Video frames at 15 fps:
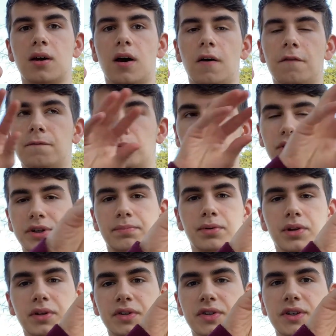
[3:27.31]
of
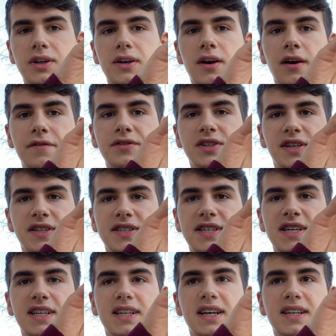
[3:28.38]
multiples of
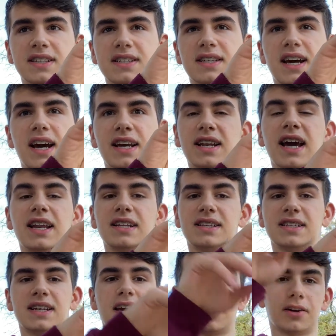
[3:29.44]
16 and 9 added
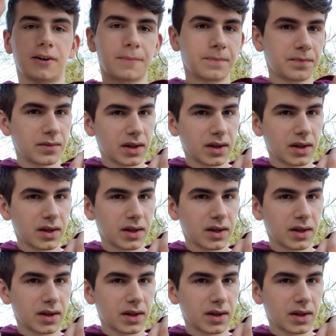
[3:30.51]
together.